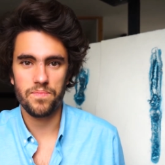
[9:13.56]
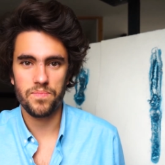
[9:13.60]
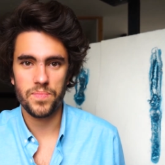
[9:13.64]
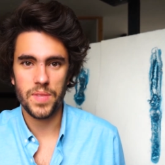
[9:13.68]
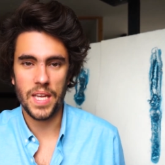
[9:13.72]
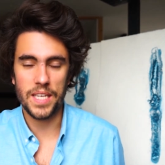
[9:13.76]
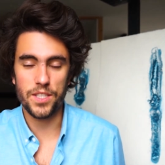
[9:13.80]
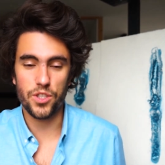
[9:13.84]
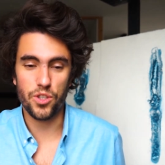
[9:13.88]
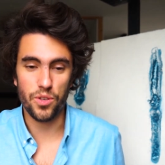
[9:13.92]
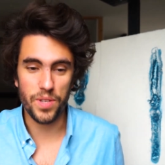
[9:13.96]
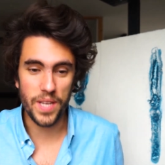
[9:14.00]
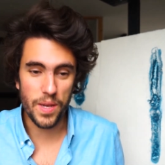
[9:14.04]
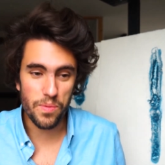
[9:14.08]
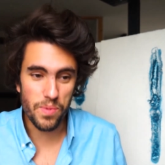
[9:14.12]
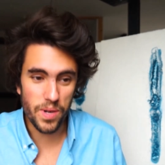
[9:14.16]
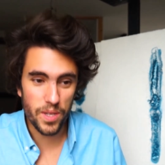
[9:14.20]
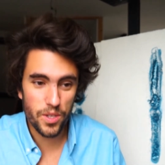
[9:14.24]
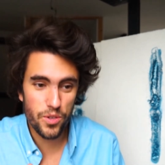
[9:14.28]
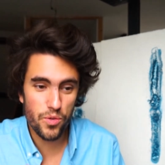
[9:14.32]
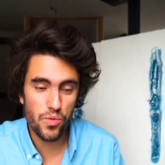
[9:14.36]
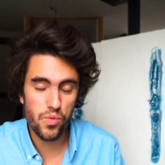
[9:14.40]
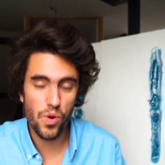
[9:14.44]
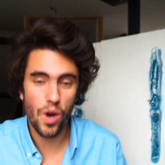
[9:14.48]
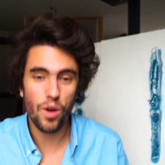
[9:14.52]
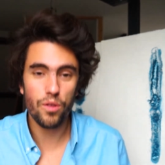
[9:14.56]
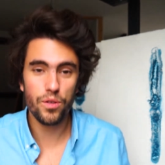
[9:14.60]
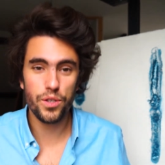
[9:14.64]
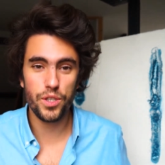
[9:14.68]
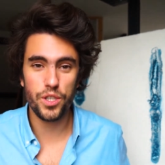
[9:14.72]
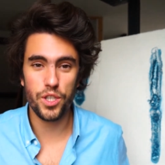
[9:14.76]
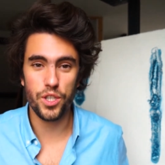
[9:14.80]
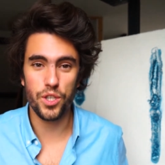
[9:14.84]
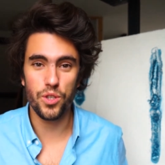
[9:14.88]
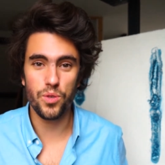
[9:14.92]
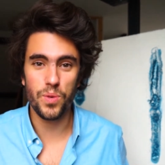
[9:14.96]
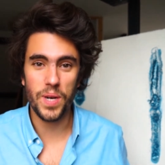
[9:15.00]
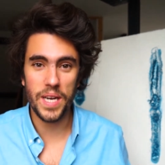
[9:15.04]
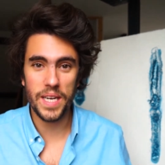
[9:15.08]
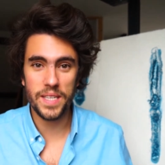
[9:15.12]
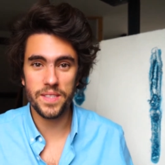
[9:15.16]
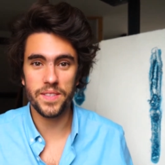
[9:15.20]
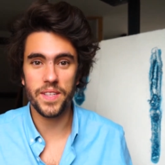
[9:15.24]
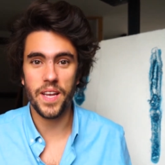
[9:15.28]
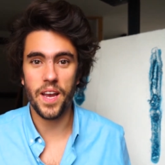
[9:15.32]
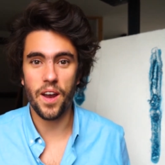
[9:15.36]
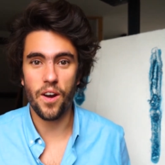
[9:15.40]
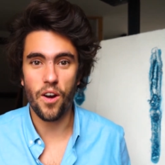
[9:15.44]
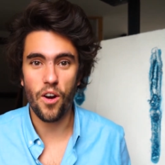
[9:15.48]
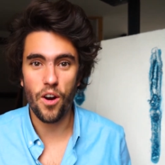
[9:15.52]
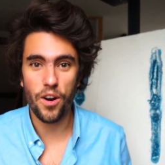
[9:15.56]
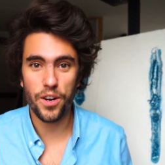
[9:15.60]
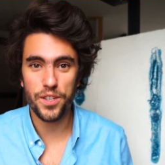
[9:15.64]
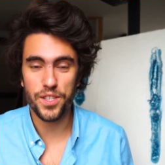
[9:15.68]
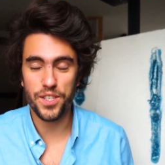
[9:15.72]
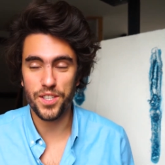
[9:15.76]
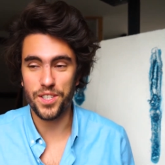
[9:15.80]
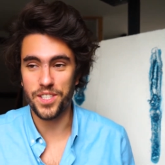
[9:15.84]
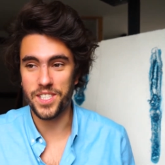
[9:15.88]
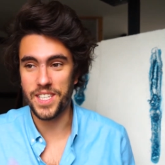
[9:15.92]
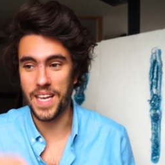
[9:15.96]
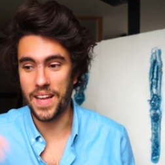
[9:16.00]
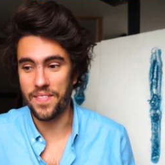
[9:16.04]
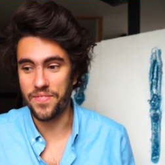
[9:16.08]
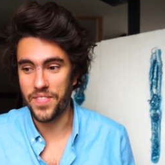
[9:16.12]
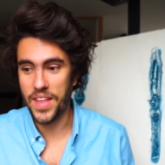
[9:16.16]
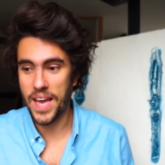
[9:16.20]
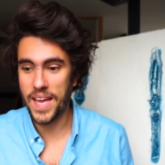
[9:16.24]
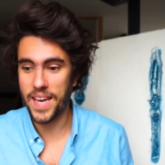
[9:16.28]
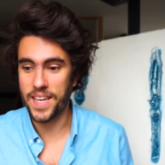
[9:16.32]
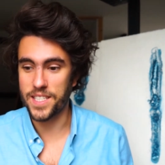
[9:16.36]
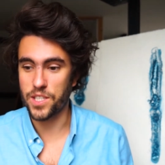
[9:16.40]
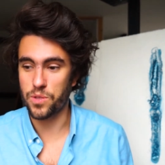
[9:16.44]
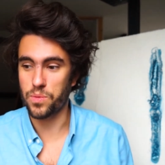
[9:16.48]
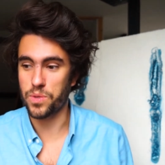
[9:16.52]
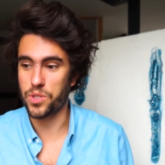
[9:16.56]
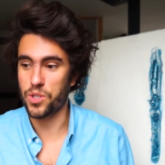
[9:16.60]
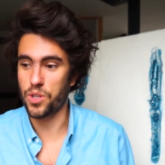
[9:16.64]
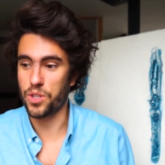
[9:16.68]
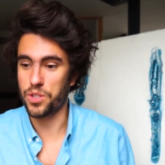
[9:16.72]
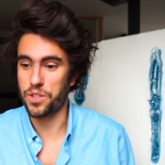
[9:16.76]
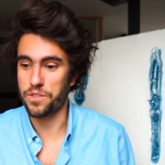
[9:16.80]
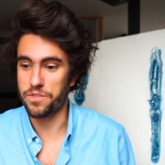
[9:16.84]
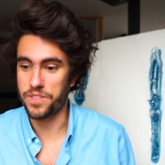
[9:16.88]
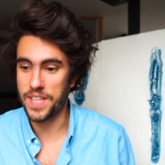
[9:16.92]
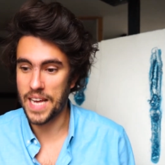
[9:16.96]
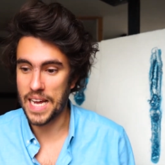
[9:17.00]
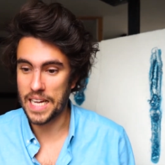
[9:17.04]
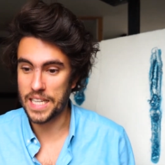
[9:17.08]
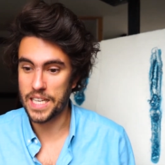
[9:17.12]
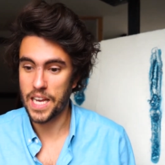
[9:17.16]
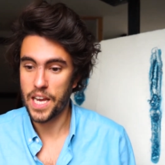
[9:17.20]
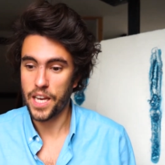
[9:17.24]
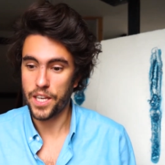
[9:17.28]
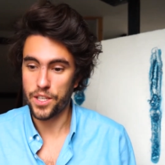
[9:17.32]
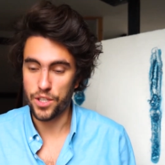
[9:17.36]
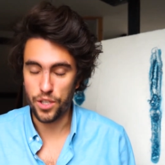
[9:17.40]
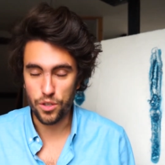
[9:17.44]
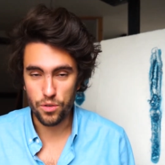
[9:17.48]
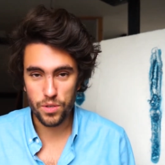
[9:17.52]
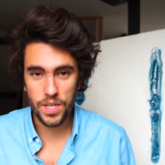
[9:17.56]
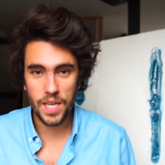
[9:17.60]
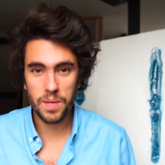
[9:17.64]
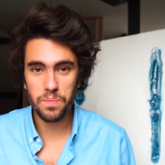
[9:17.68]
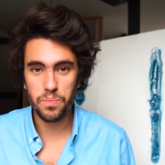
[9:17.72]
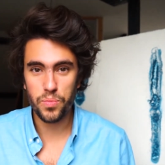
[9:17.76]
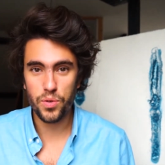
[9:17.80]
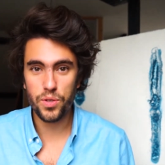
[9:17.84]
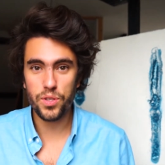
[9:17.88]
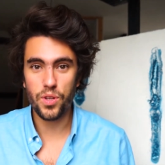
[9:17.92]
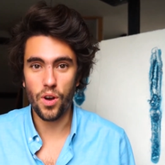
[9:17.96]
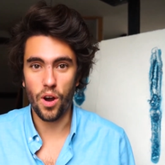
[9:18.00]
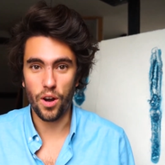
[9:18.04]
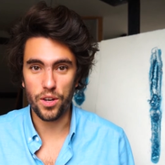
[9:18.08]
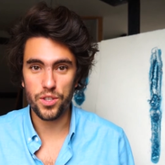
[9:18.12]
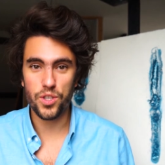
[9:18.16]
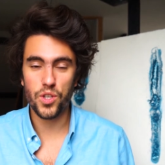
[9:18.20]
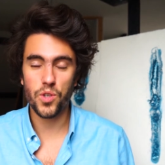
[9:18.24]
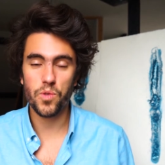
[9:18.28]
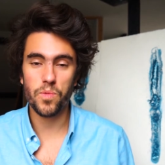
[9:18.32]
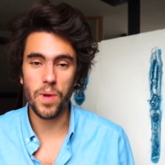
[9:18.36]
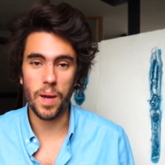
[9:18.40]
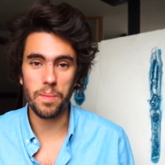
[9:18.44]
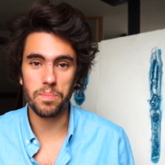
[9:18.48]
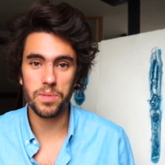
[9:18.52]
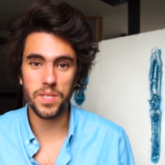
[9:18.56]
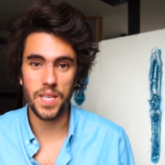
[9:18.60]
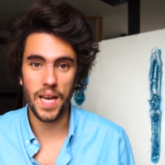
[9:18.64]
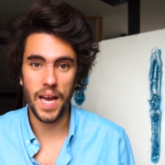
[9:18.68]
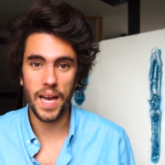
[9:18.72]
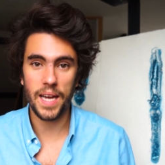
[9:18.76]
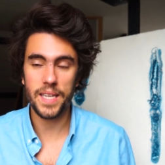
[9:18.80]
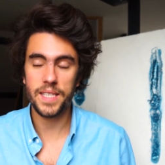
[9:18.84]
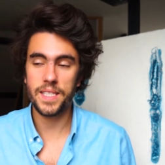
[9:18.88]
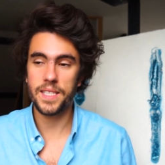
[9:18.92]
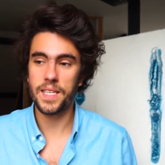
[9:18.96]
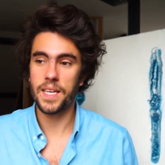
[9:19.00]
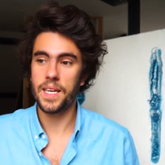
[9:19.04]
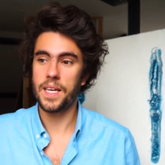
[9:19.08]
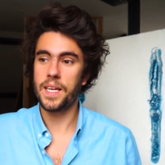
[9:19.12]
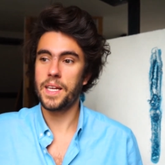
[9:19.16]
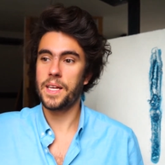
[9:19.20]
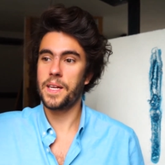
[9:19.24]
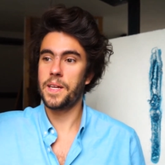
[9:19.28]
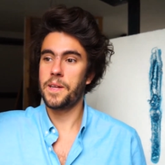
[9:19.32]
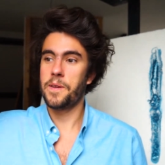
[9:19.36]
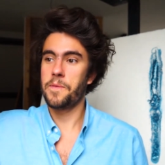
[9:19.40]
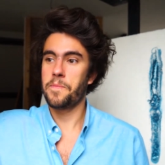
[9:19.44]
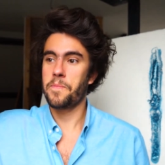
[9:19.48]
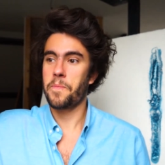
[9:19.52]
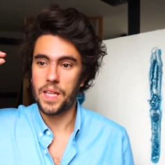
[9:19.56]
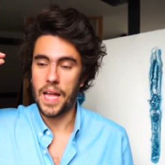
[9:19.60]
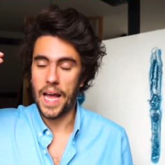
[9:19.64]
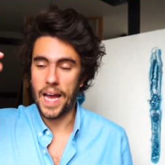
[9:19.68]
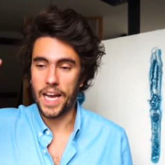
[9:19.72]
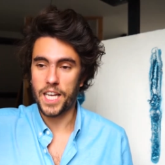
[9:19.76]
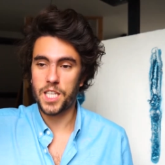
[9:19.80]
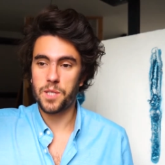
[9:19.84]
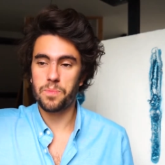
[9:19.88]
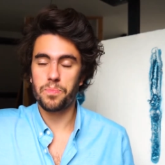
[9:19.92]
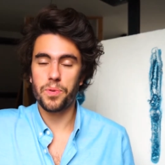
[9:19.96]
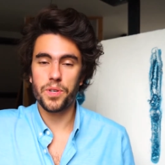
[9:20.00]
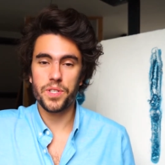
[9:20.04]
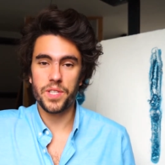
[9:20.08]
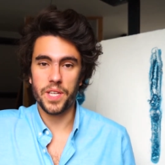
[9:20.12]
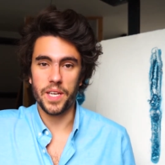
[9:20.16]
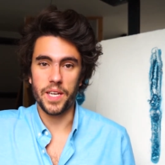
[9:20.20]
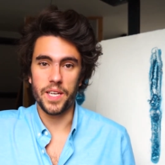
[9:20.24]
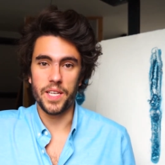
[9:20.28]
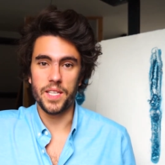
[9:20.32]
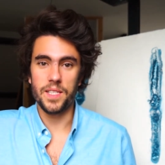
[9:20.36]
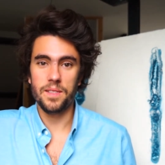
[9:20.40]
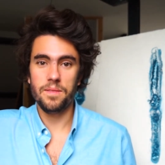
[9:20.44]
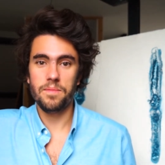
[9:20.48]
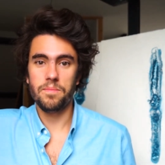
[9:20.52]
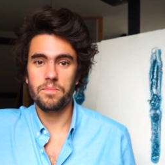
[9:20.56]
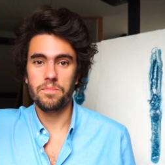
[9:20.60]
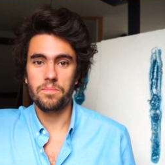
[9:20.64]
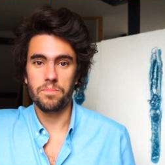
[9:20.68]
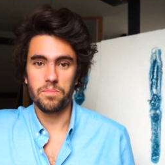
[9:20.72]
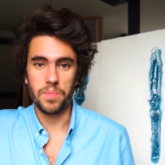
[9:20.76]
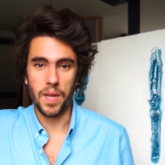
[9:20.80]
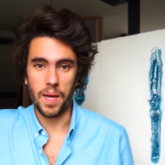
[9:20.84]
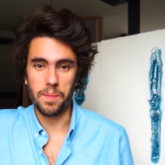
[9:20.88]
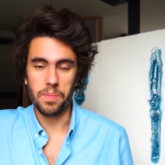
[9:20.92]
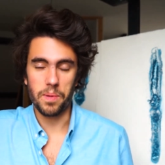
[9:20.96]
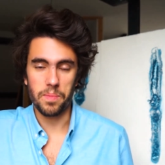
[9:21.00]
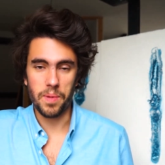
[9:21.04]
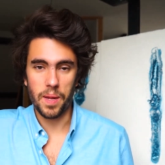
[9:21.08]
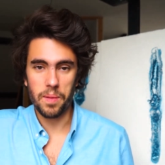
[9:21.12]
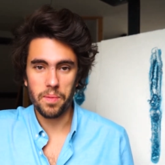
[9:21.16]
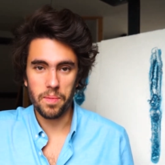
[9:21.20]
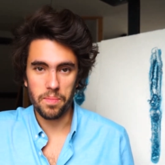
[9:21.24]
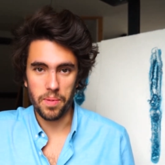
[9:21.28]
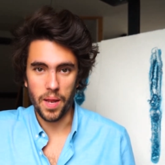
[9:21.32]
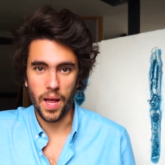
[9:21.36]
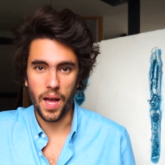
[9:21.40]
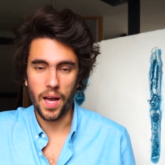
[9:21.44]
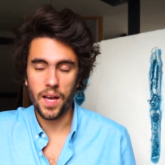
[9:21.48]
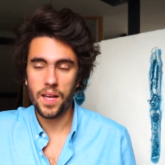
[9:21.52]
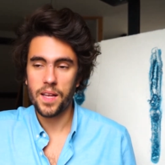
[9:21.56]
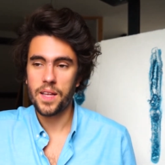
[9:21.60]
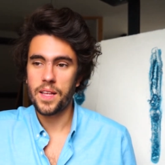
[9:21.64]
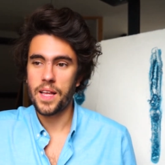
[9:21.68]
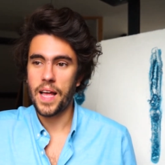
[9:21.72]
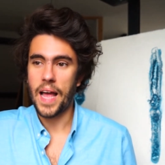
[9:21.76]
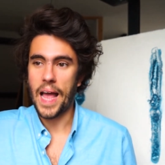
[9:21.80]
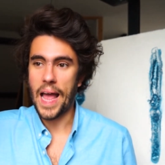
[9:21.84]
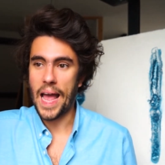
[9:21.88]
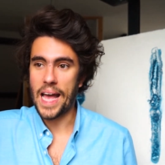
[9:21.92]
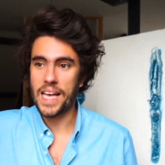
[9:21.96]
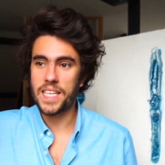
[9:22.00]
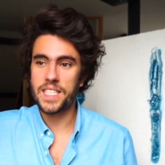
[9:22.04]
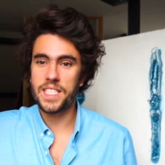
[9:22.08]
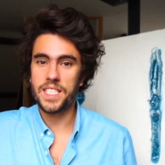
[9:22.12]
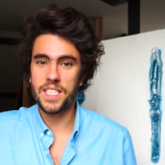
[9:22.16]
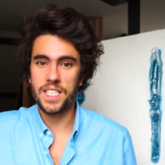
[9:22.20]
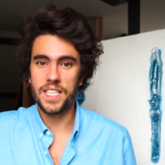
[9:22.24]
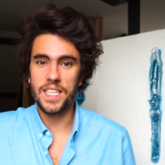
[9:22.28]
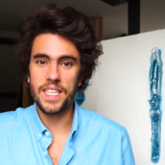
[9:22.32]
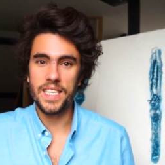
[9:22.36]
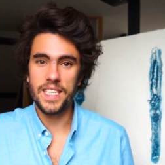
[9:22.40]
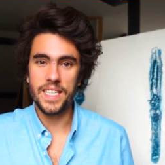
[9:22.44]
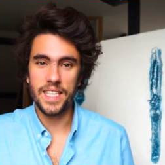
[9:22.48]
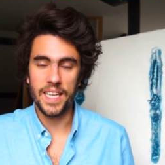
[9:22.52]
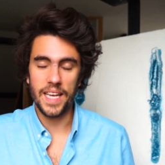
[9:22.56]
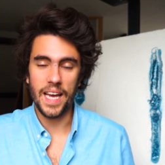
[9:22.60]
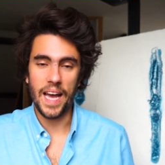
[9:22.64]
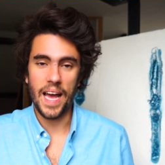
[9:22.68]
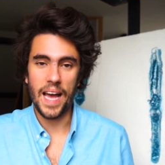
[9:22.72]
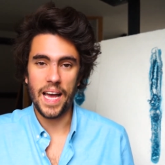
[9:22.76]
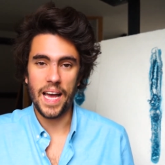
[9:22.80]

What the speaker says: And so they will quote you in their articles. And then as a result of that, you can put on your website, expert in blah, blah, blah, blah, blah, as seen